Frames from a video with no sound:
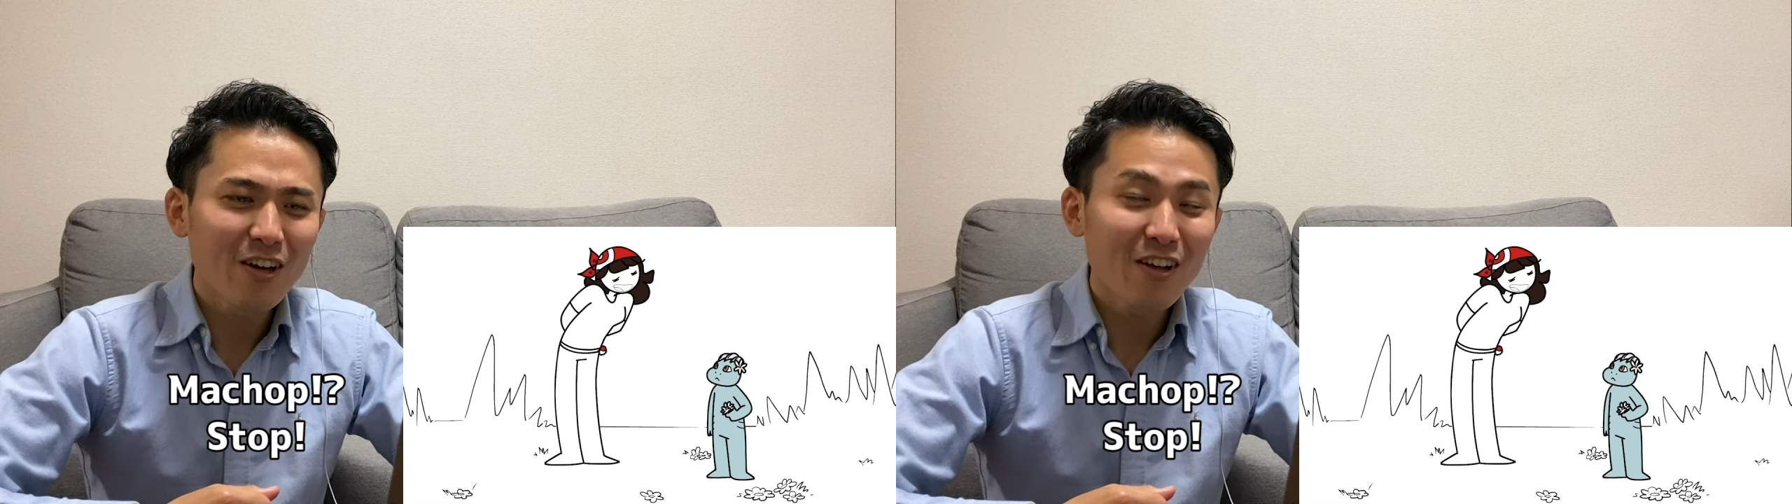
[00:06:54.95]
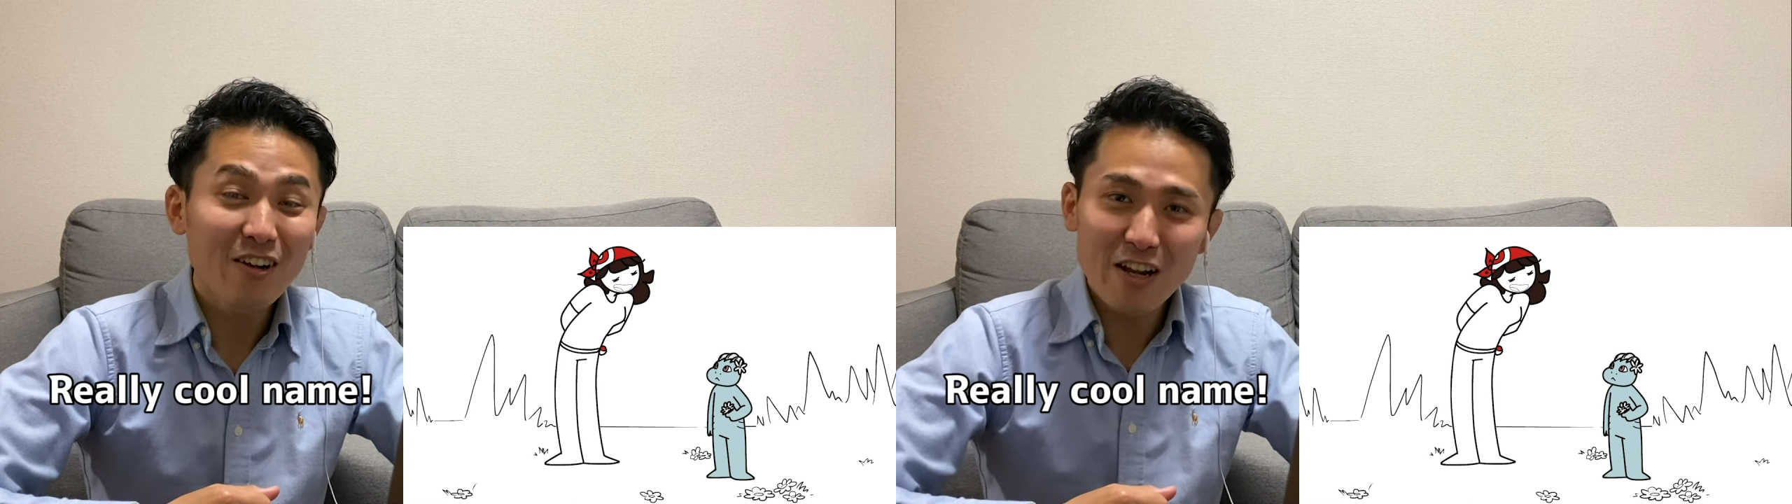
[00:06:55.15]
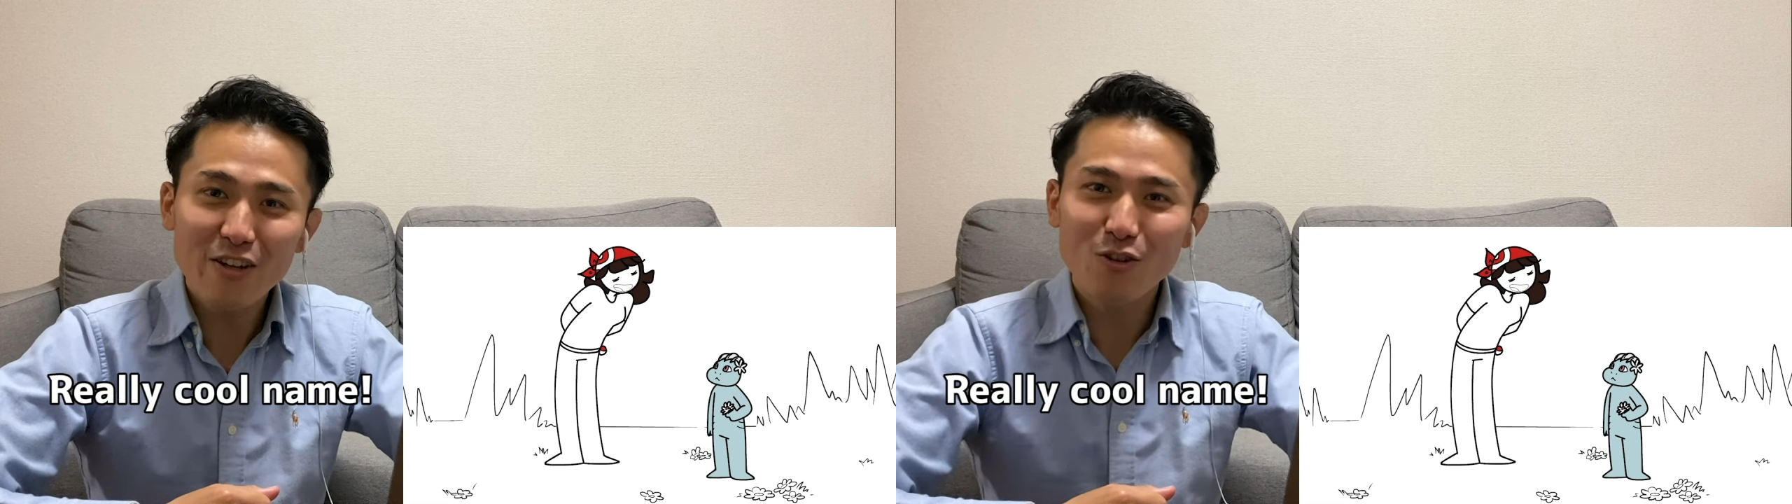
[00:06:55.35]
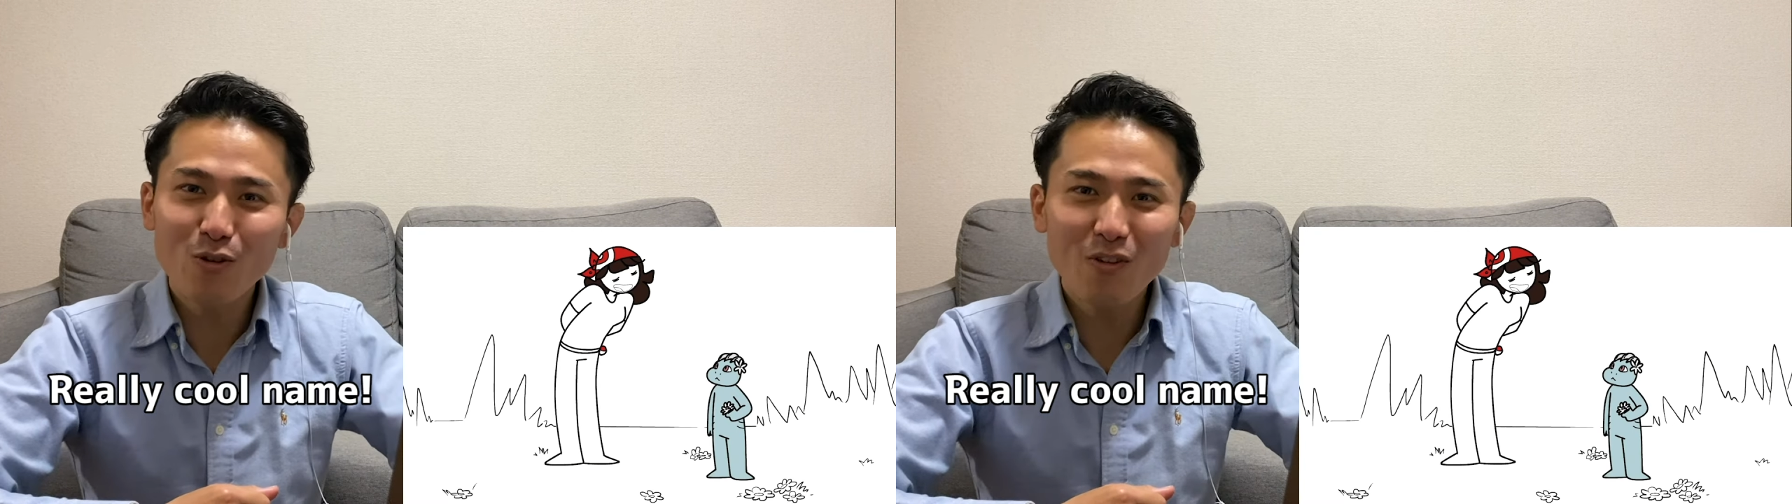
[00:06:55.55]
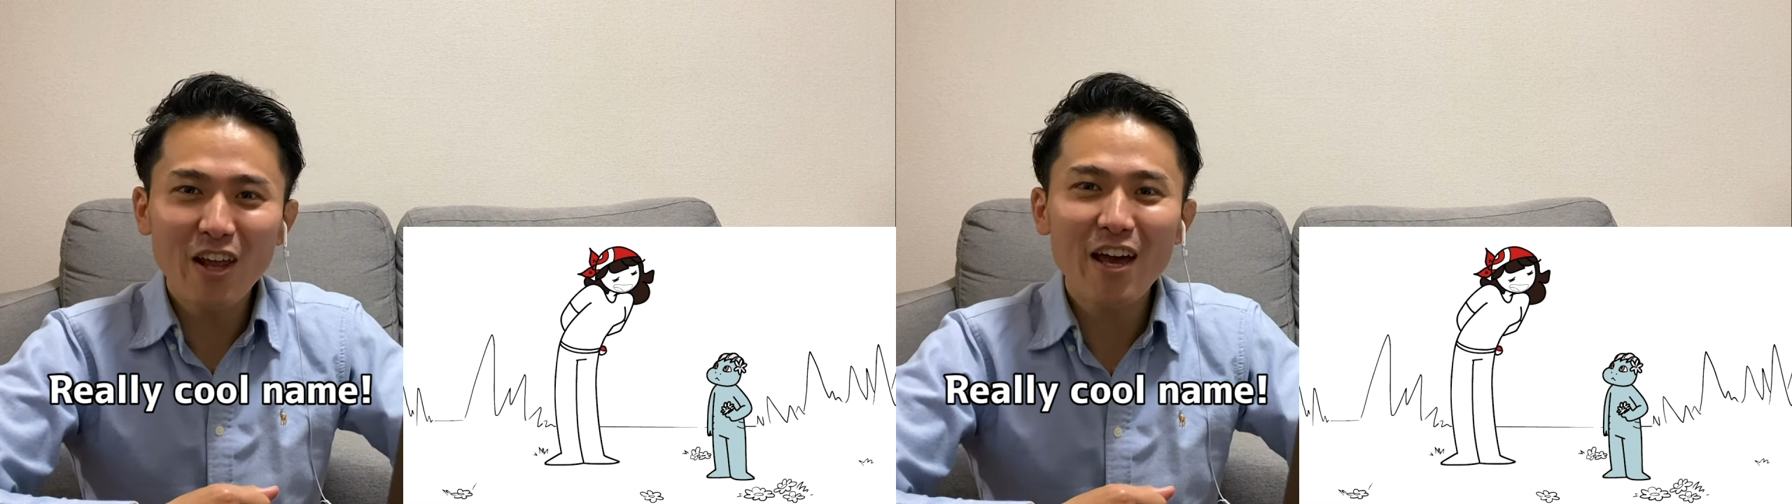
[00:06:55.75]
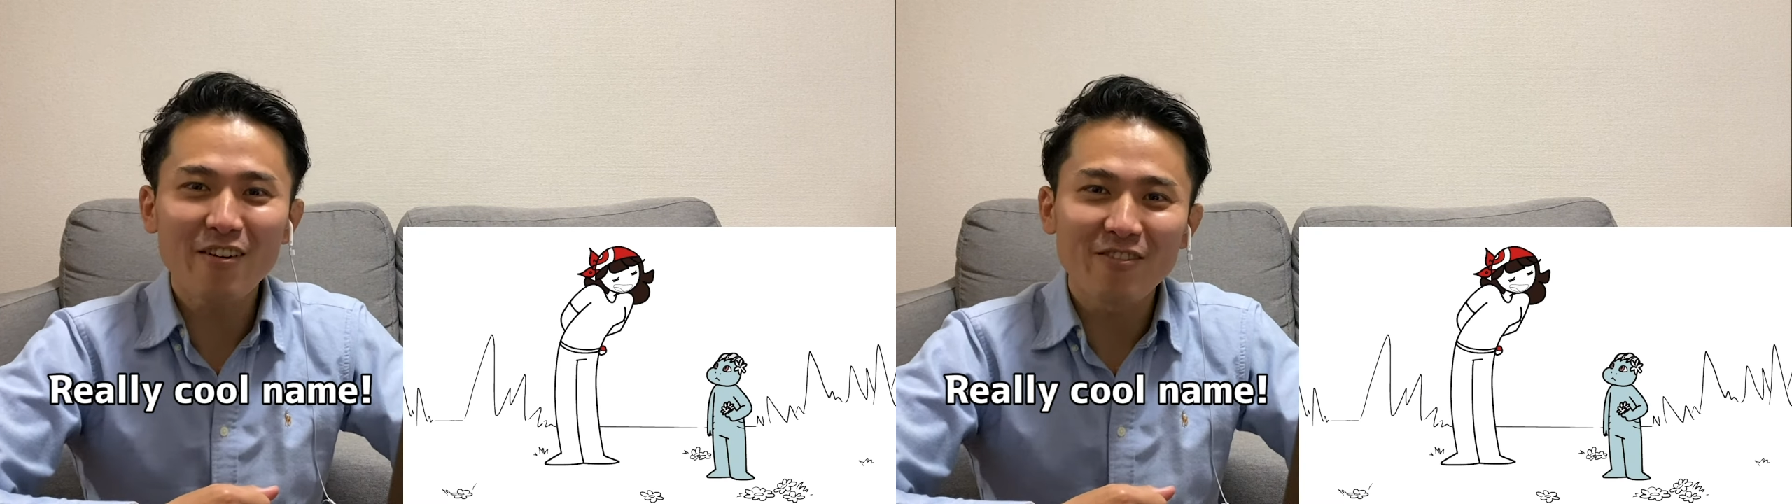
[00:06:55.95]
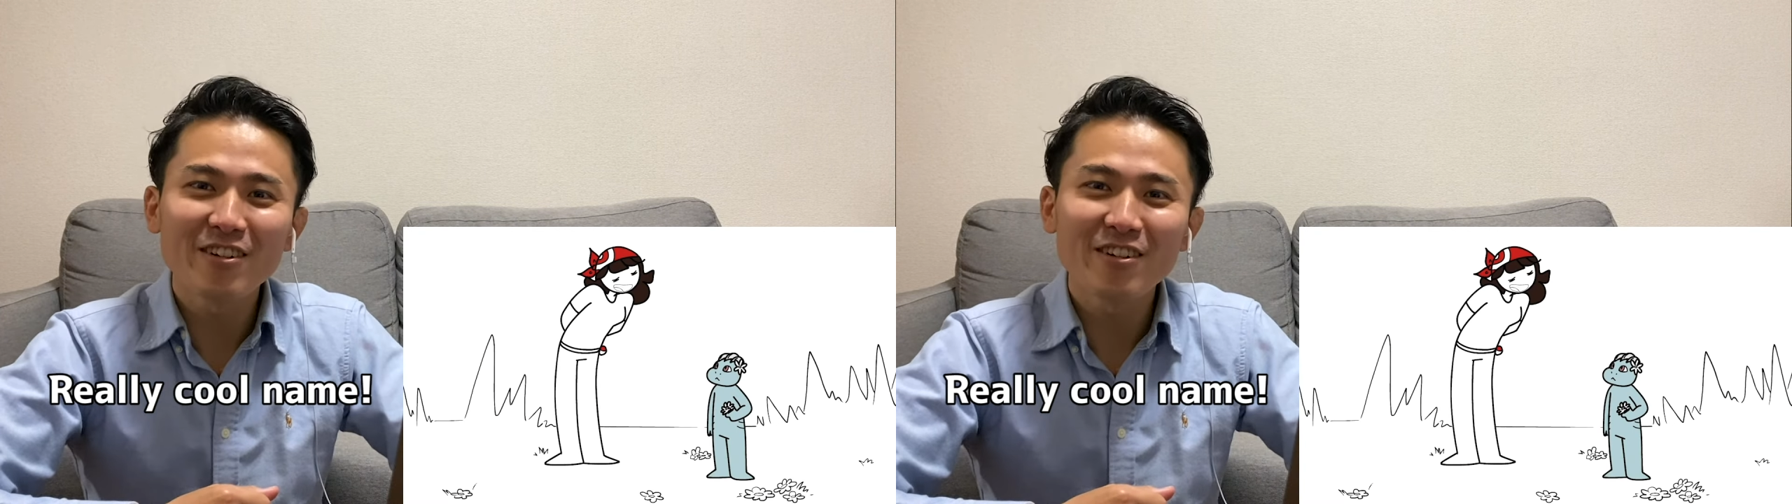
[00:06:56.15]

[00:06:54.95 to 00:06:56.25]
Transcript: Really cool name.